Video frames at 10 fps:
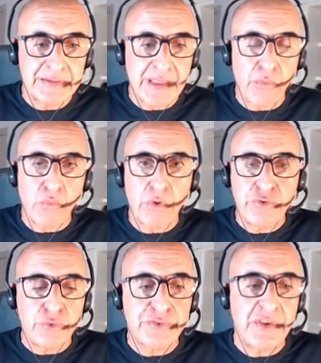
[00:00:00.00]
Now
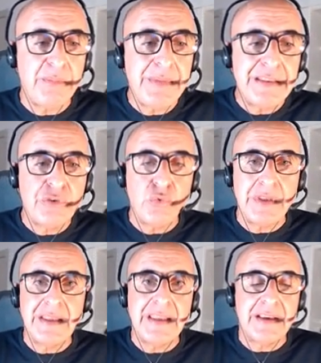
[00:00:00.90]
what you're seeing me
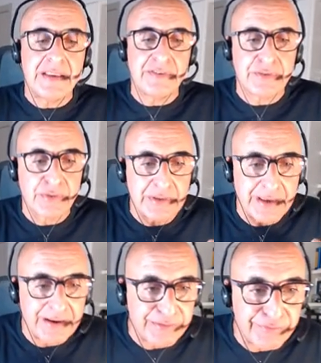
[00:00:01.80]
doing here is
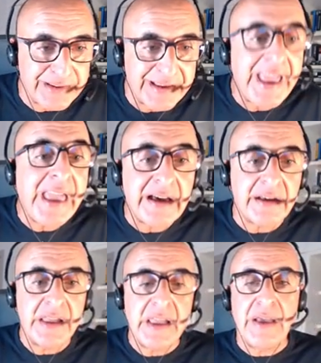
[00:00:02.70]
relatively rare.
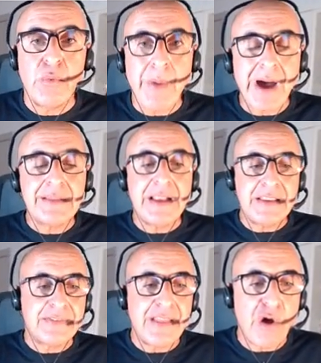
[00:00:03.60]
MRNA
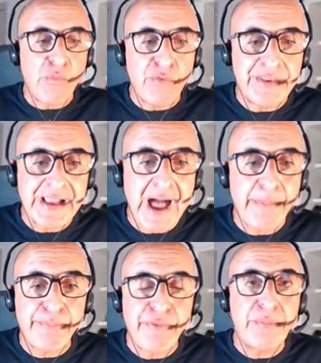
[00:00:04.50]
is now moving
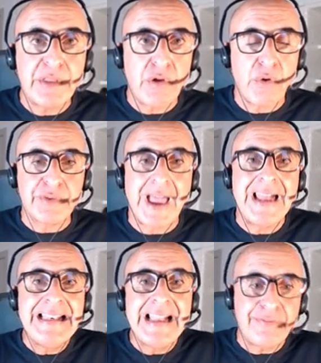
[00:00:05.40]
up from the lows. I
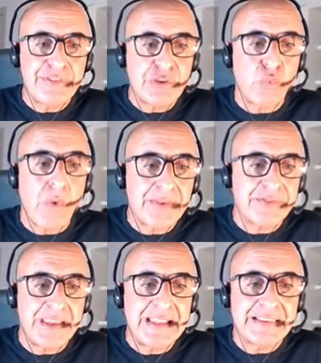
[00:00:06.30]
loved it
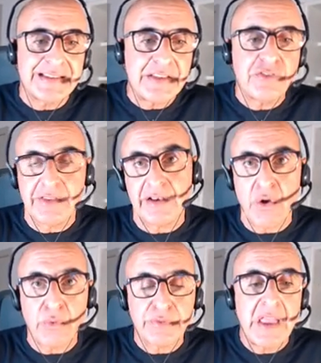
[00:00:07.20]
once it reached the
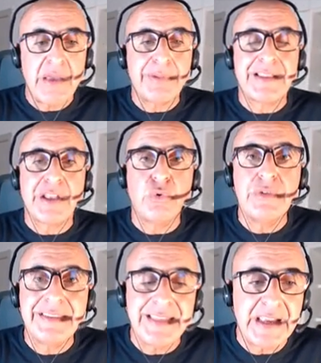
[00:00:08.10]
lows, but I
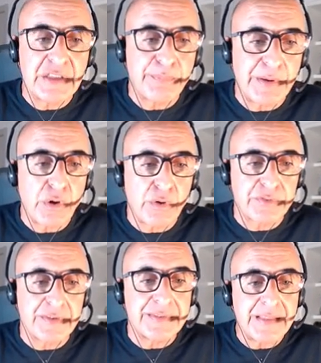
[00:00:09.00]
couldn't take it
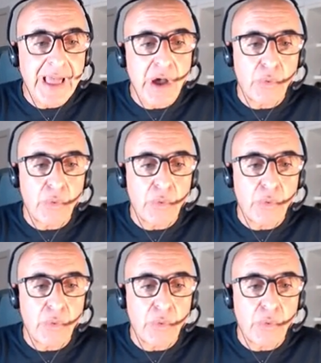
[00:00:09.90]
because now